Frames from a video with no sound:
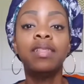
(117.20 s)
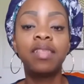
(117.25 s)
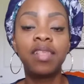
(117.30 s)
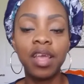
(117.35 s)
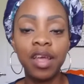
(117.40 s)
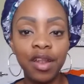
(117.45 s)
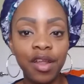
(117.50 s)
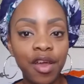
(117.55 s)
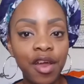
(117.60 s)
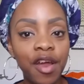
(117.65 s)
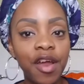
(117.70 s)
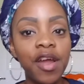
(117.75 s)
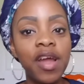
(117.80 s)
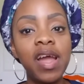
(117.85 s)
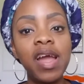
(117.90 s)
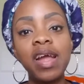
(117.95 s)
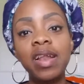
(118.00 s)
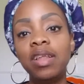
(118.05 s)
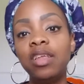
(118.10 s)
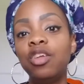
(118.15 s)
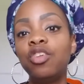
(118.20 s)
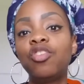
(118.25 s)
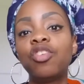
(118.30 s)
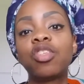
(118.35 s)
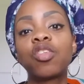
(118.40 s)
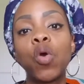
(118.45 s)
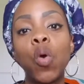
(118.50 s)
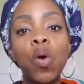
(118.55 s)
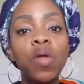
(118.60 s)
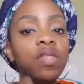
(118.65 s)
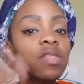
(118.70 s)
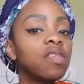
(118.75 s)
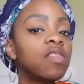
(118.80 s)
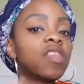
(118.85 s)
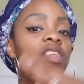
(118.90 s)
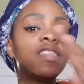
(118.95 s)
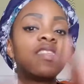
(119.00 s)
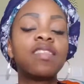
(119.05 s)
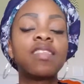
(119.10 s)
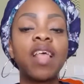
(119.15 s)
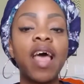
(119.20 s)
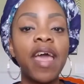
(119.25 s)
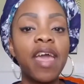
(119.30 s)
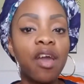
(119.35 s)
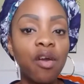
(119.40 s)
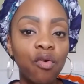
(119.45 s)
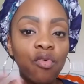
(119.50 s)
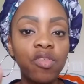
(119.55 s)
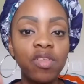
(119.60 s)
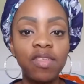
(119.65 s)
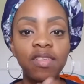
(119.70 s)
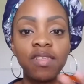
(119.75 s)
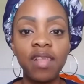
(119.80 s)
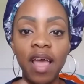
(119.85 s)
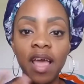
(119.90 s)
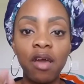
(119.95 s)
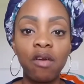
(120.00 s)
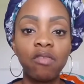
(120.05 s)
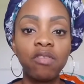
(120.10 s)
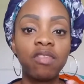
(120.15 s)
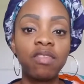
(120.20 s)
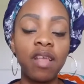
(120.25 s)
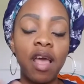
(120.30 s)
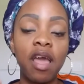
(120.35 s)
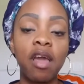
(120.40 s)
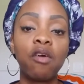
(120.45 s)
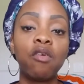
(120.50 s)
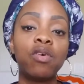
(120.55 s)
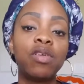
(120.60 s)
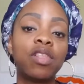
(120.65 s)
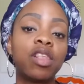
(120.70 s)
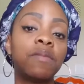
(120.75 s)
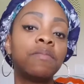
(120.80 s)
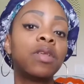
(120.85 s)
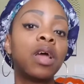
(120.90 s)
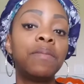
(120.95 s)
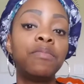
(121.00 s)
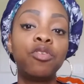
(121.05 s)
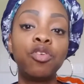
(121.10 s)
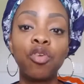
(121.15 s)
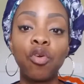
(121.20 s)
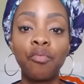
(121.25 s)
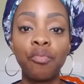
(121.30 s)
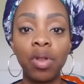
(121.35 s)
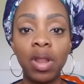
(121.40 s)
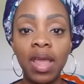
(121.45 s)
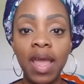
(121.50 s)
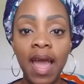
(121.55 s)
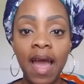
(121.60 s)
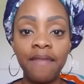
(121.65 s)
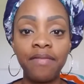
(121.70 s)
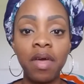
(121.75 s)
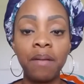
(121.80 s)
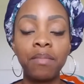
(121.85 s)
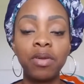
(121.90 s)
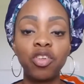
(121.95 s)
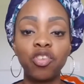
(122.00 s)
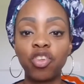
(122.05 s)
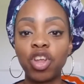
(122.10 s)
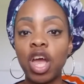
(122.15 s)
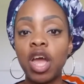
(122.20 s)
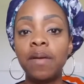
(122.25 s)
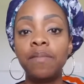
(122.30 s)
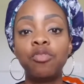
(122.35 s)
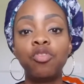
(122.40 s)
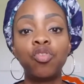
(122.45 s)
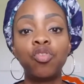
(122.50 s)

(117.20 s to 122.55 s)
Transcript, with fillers: dinner, and you just go into this cycle, this cycle, this cycle, and sometimes you don't really have that much time